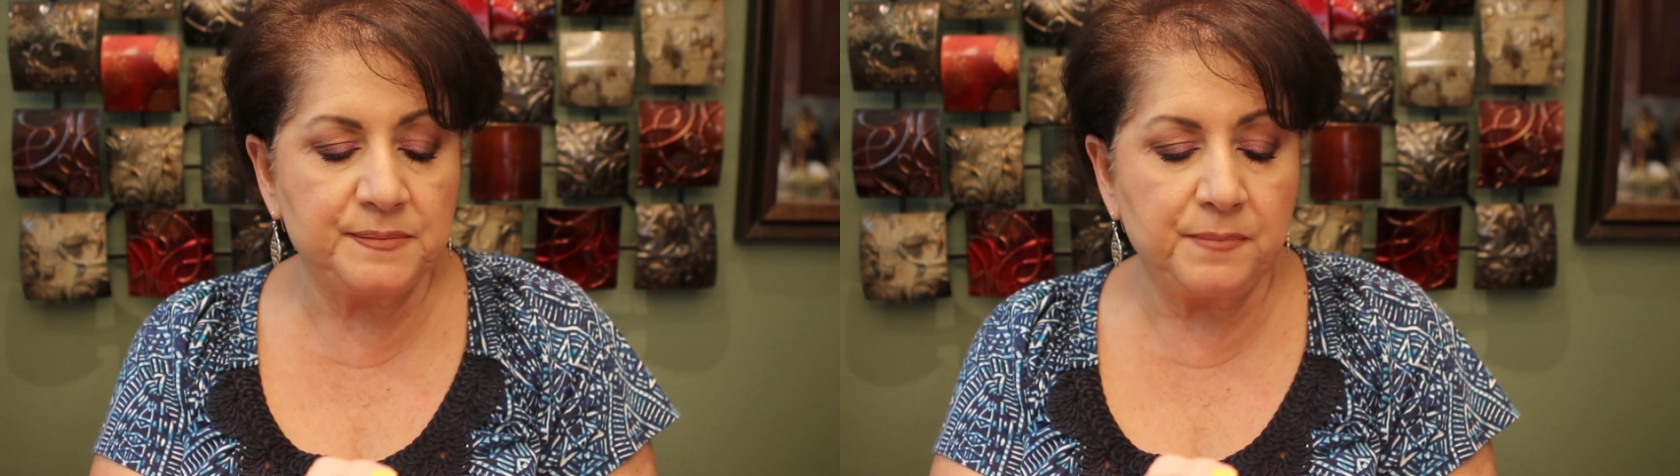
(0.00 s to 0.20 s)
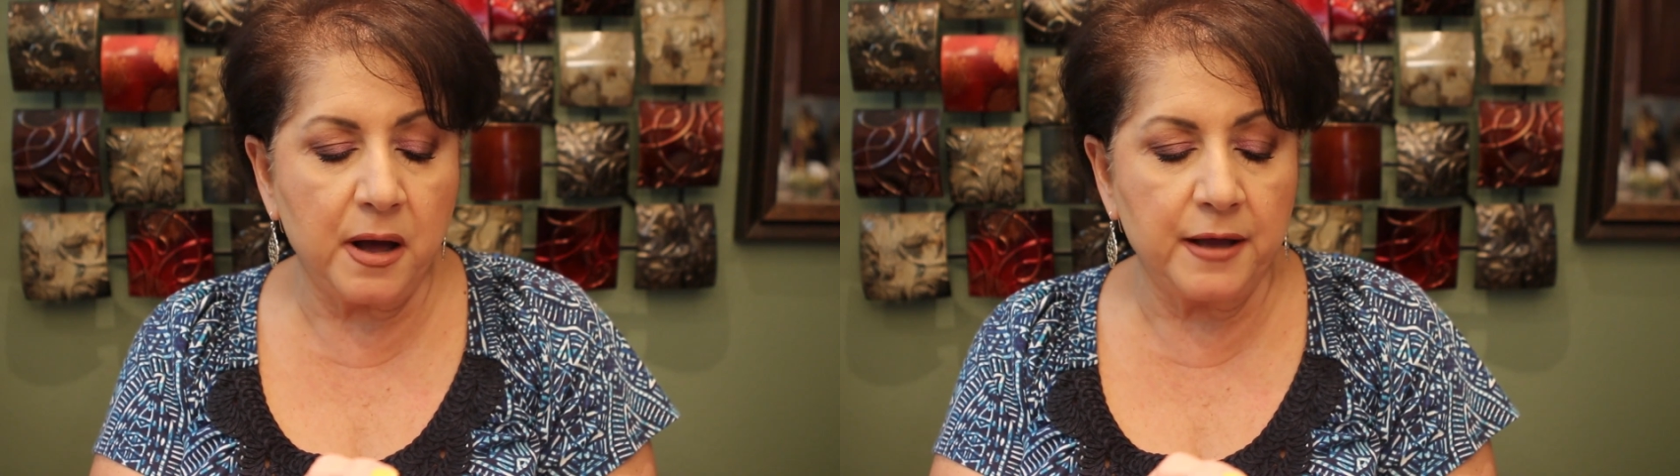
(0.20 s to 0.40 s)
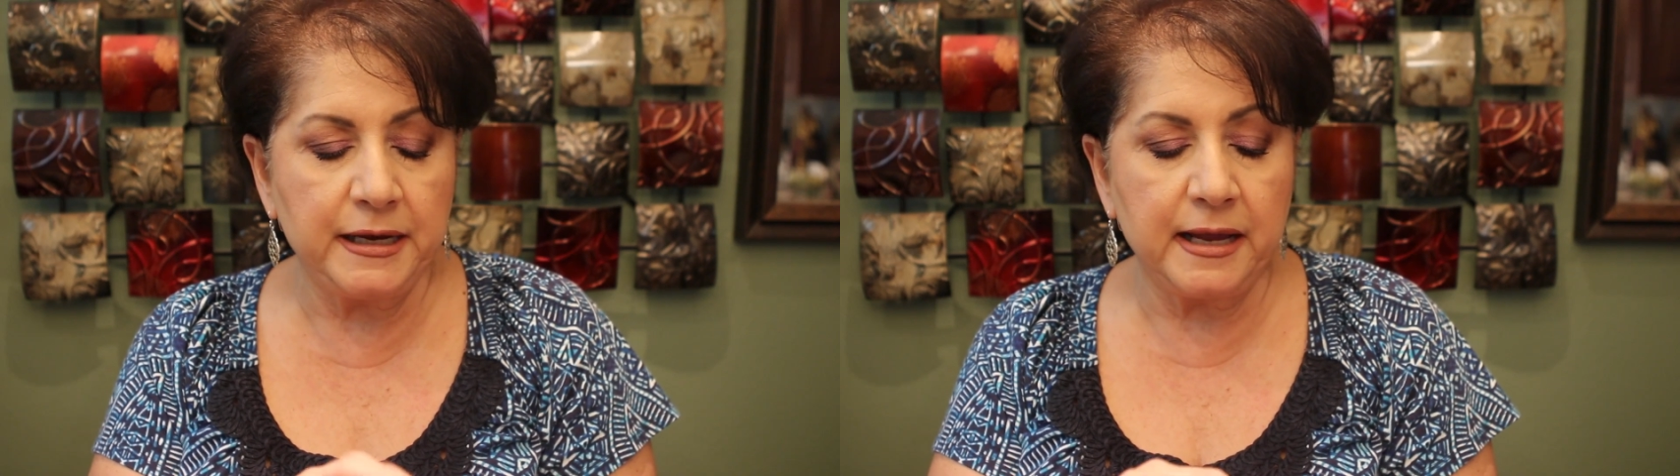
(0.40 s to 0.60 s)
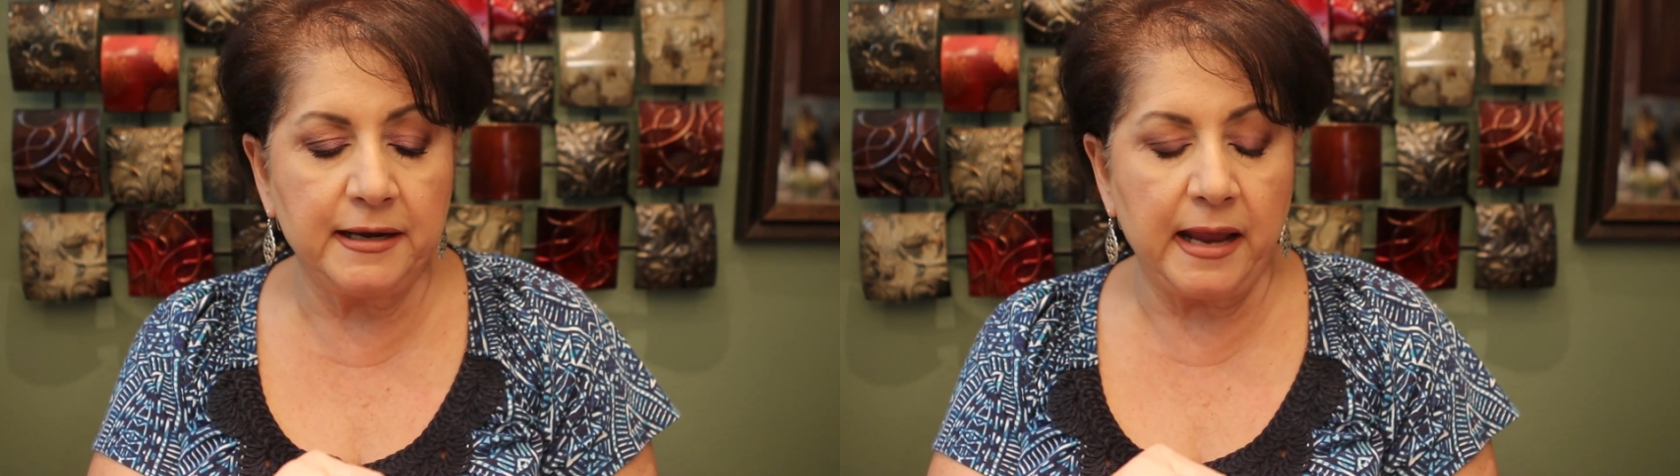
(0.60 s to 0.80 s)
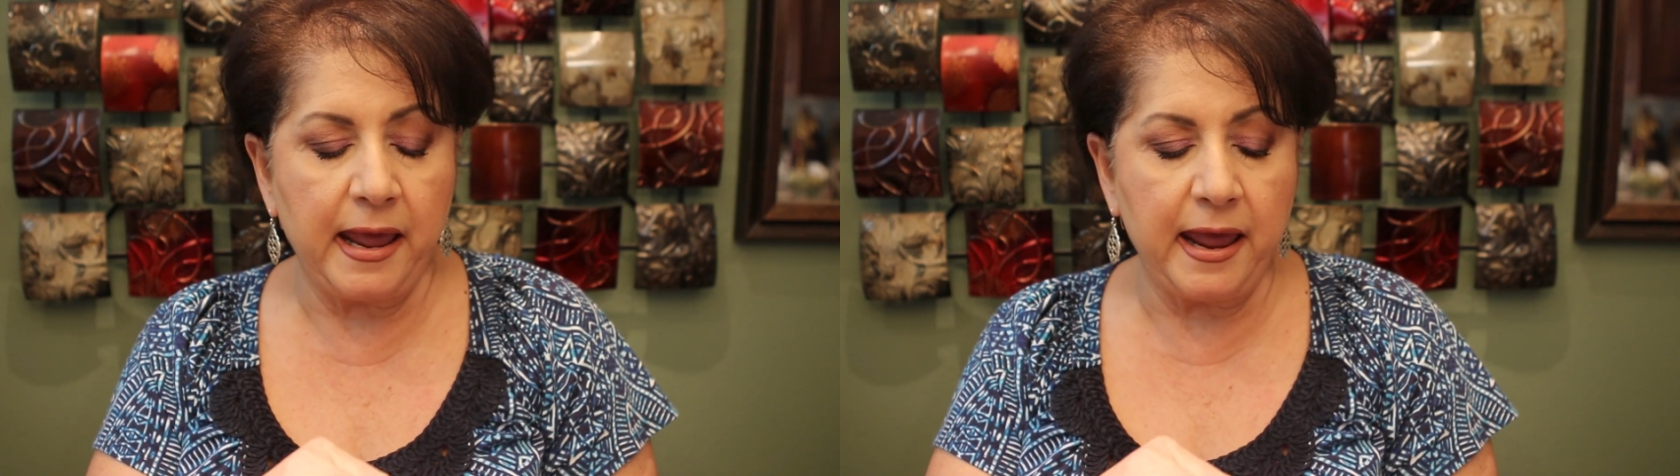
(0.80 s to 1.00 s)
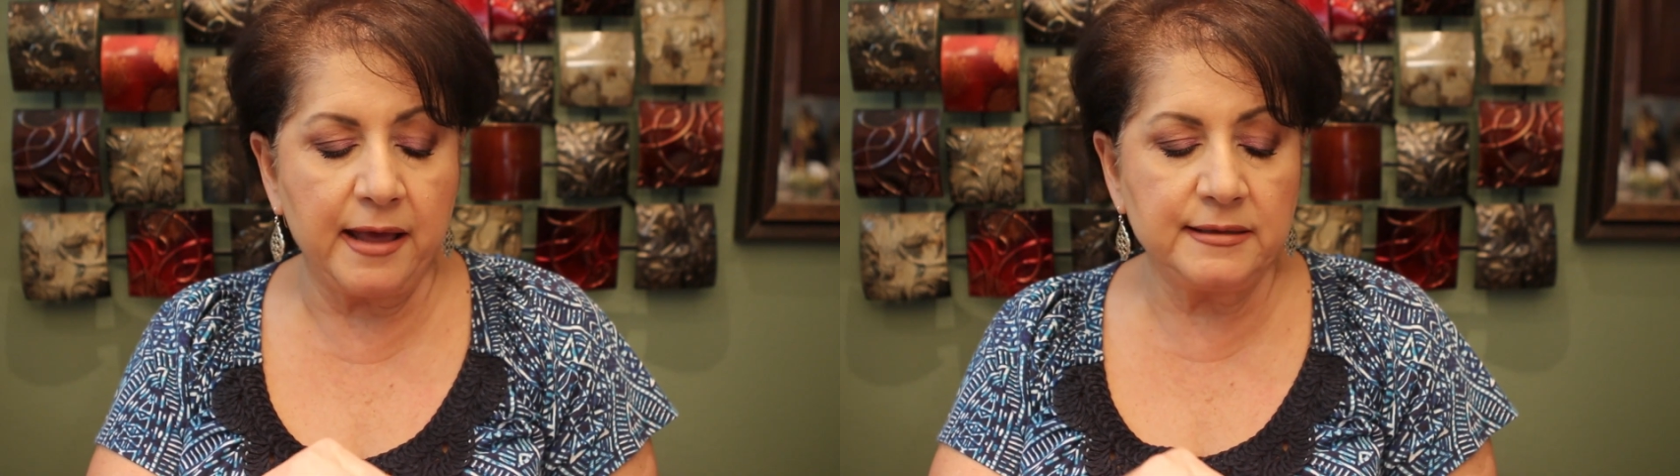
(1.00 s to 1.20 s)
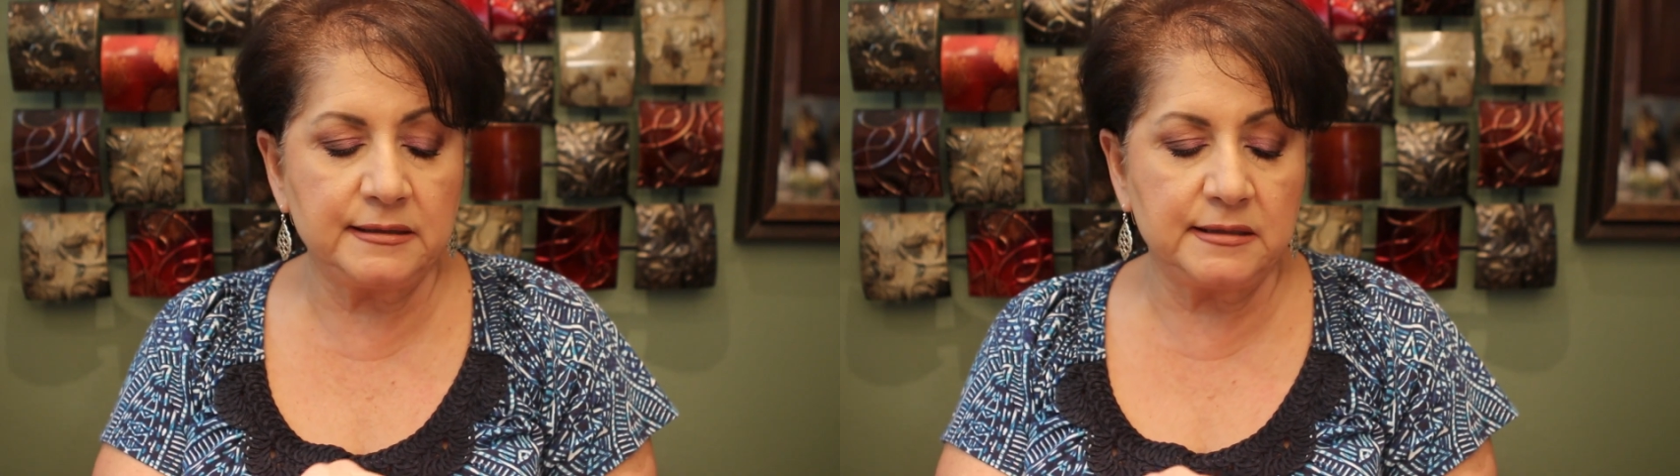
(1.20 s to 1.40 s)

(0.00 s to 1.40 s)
Body, and Hands.